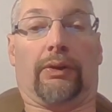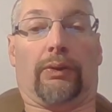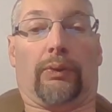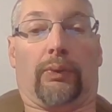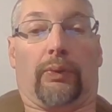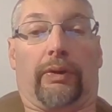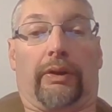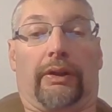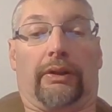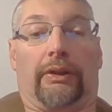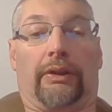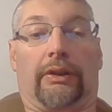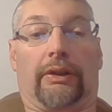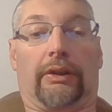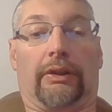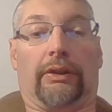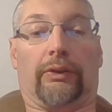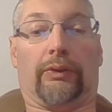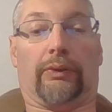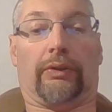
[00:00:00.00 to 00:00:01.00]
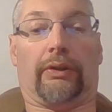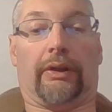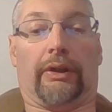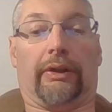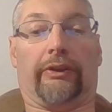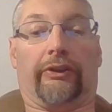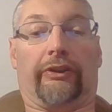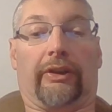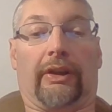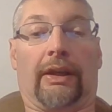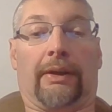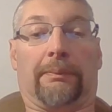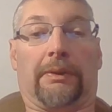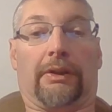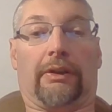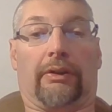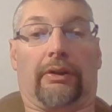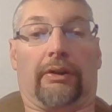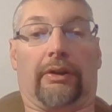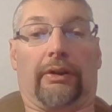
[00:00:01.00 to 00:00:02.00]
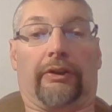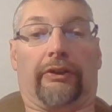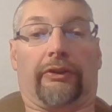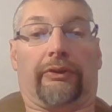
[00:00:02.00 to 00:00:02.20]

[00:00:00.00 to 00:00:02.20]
when your examiner is